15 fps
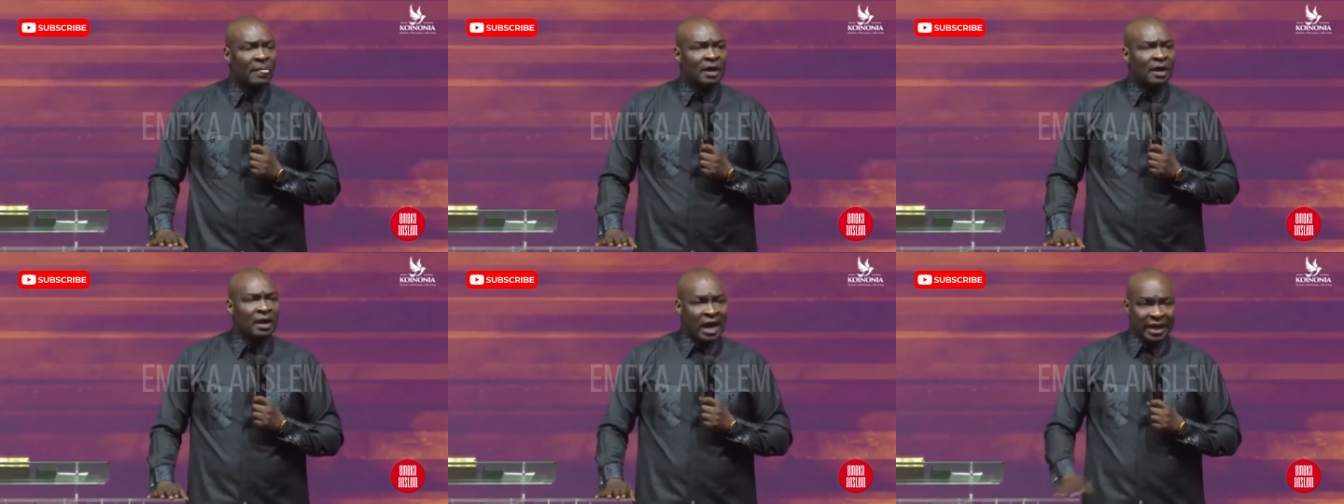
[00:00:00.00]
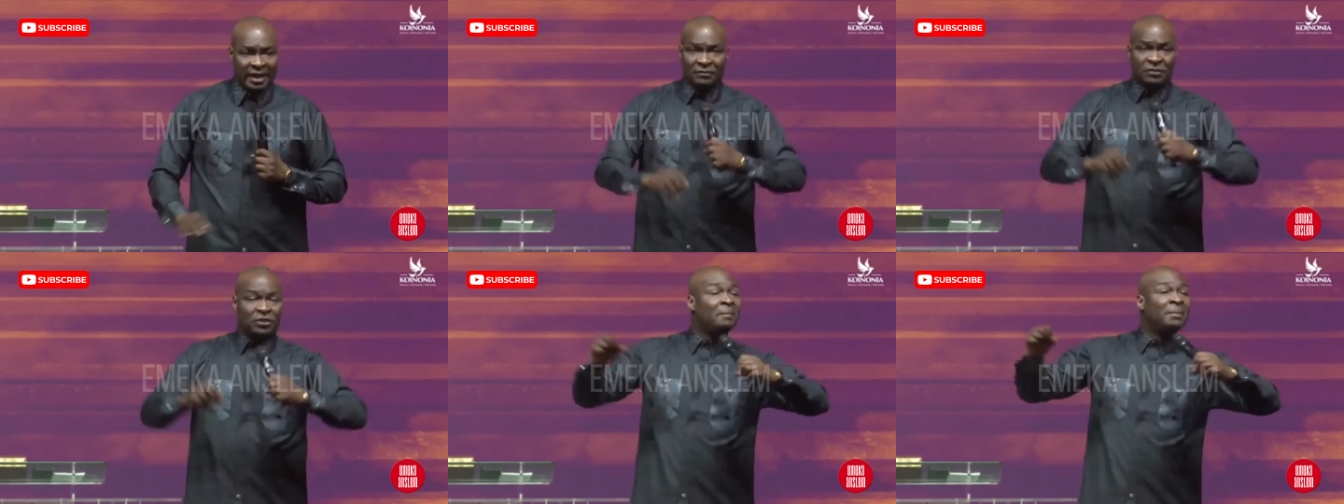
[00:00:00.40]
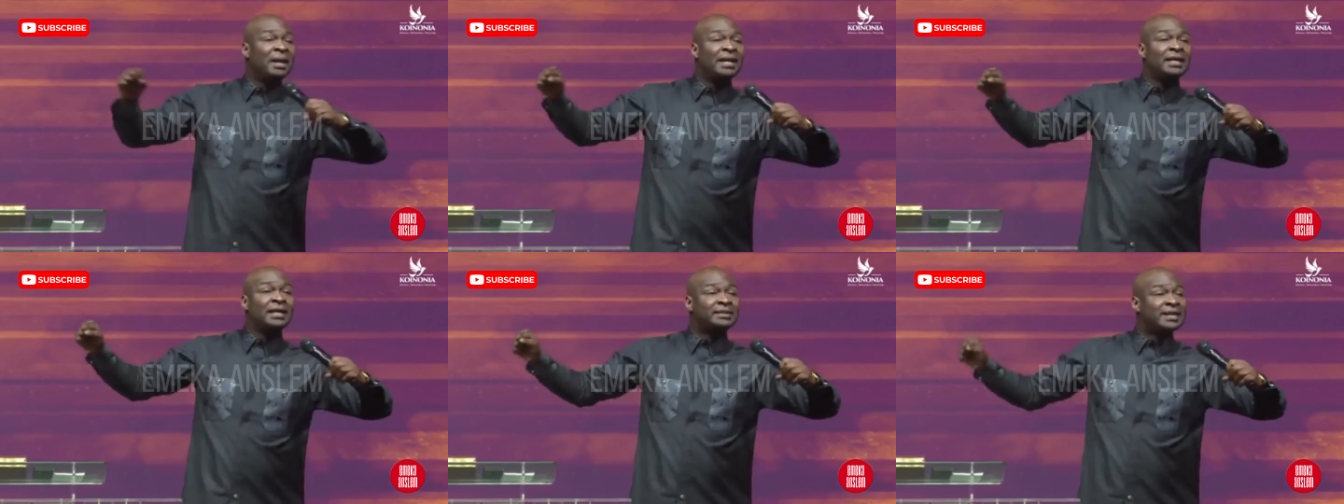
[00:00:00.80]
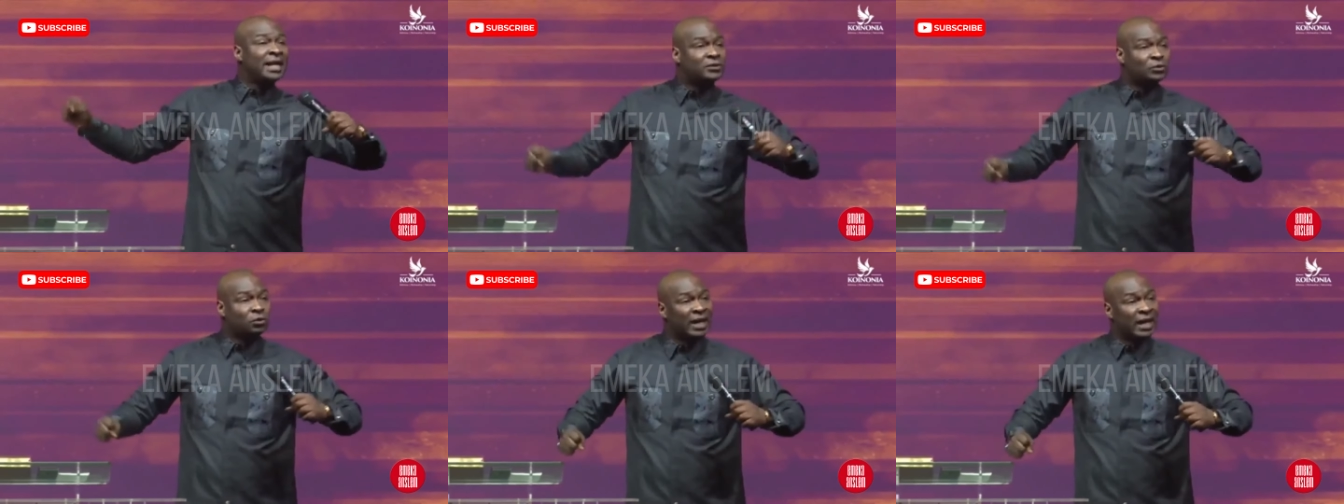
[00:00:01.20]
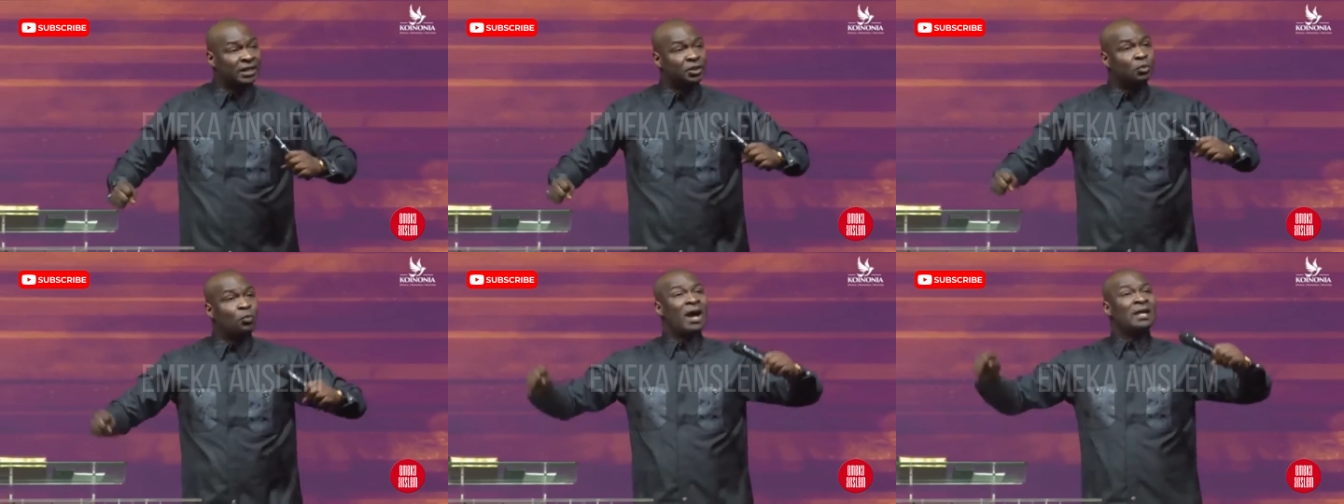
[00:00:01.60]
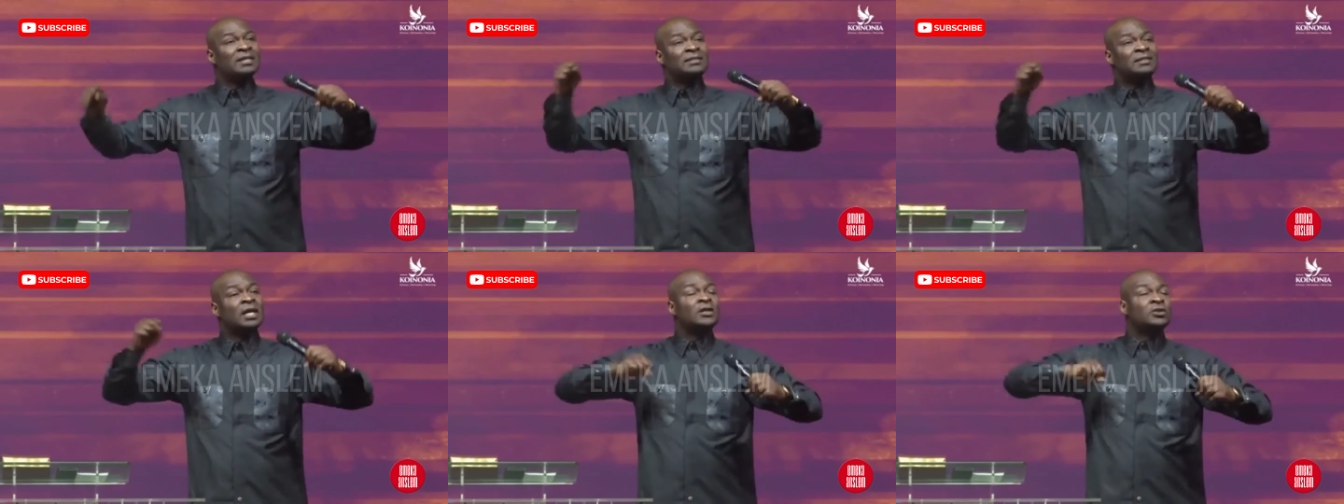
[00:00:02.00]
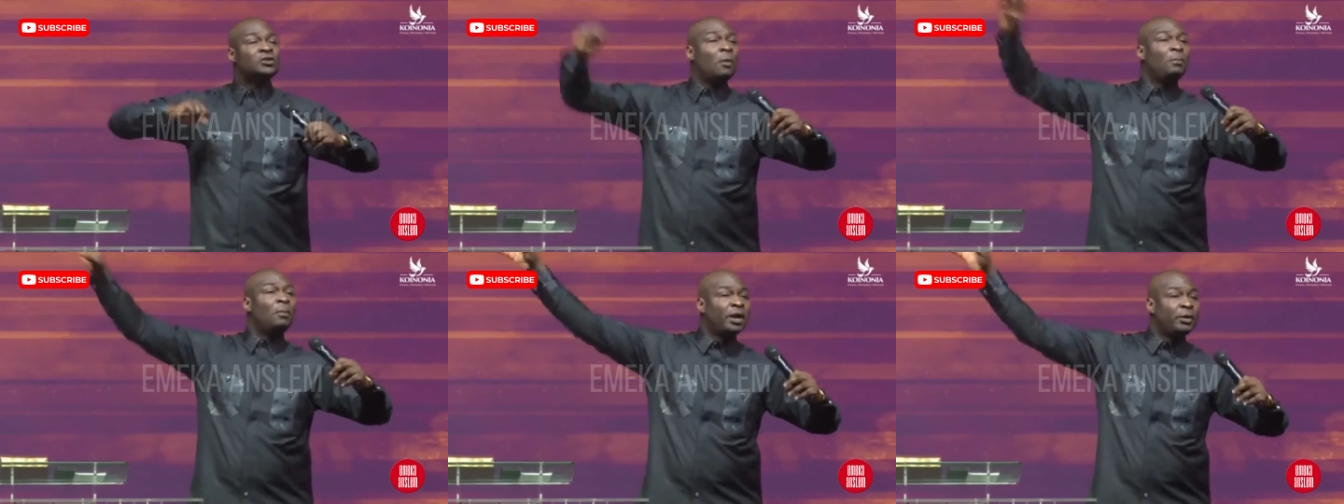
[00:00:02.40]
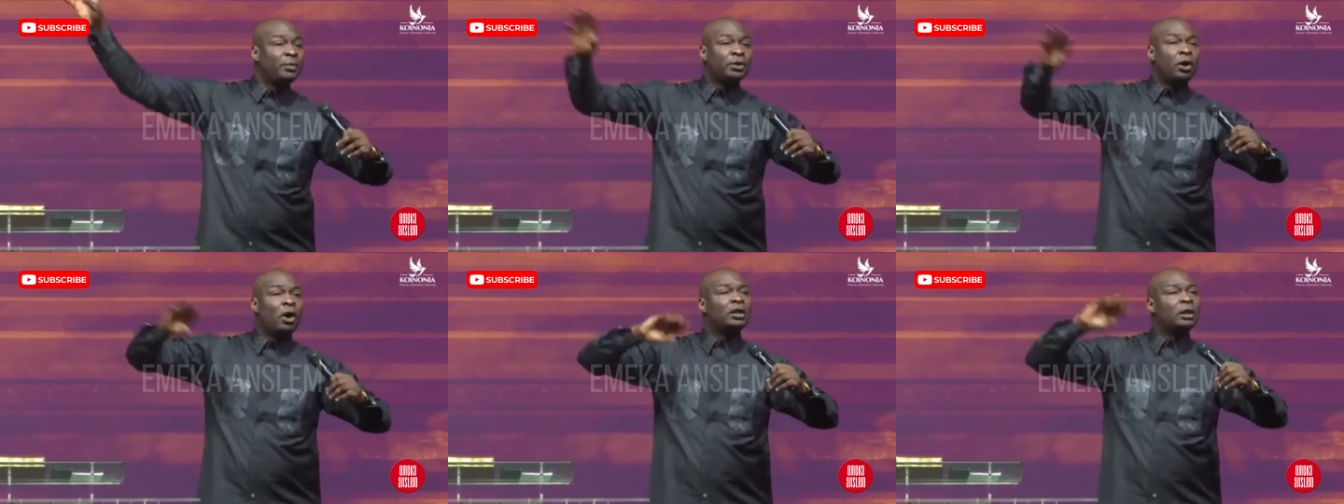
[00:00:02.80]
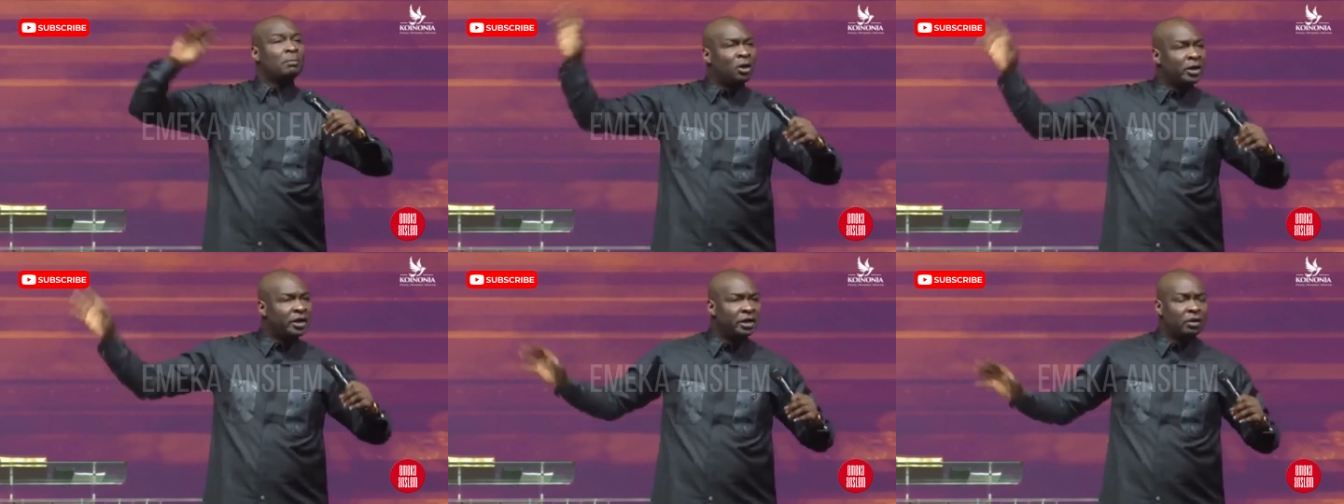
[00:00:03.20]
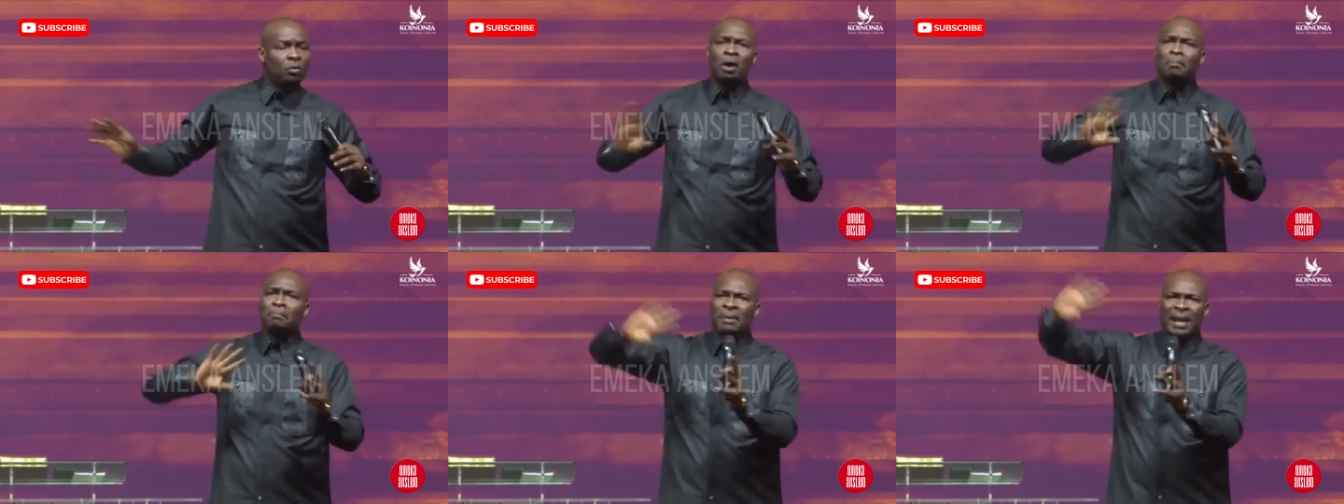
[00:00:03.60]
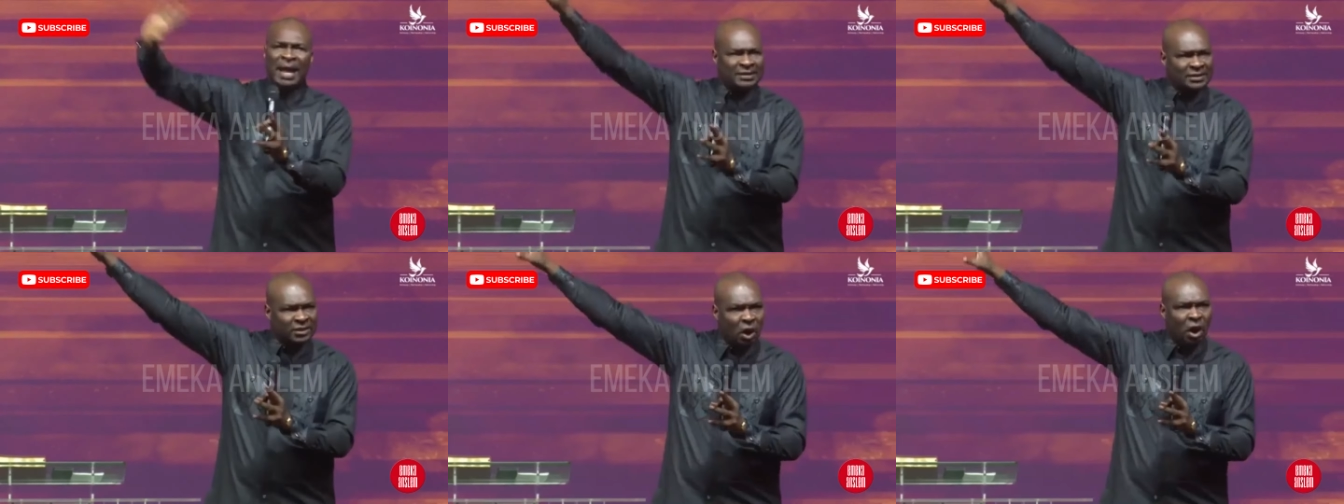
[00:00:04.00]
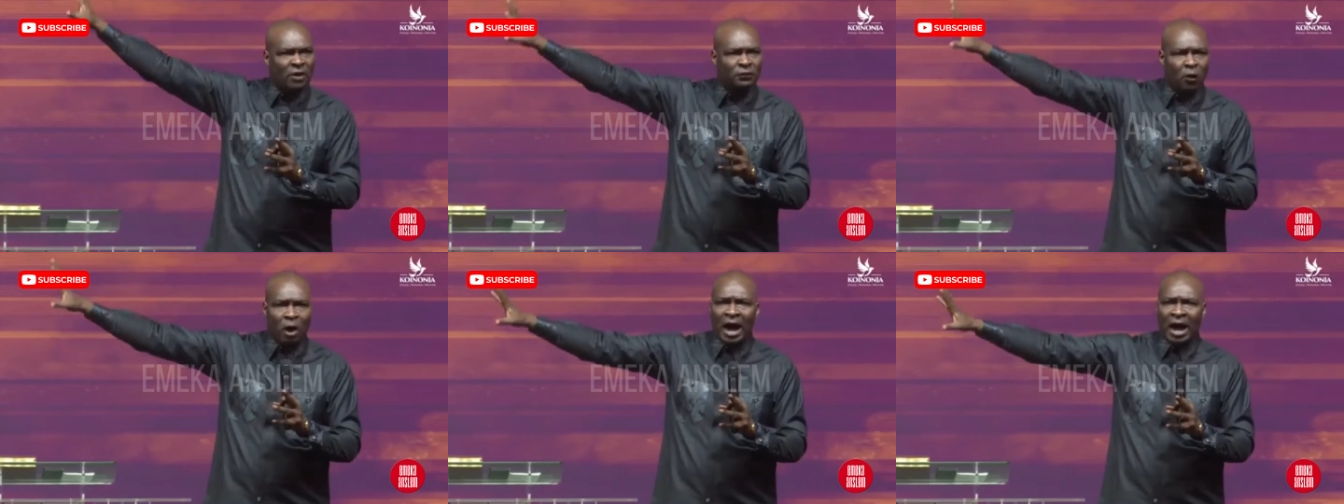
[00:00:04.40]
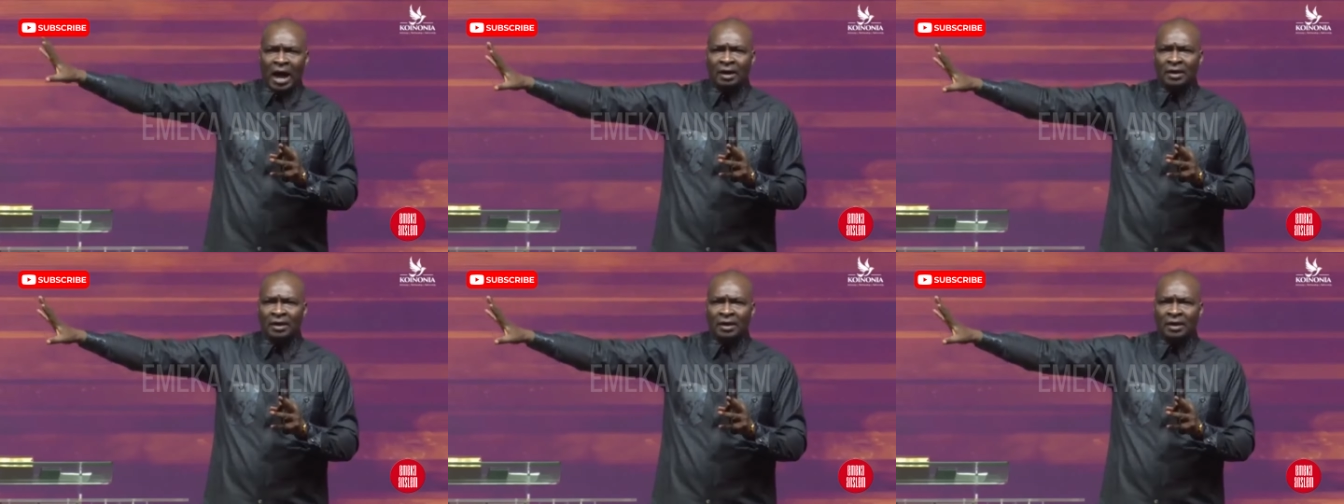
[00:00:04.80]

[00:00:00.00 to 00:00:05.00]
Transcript: And if some lady tells you that she wants somebody with all the money in the world, bless God for her.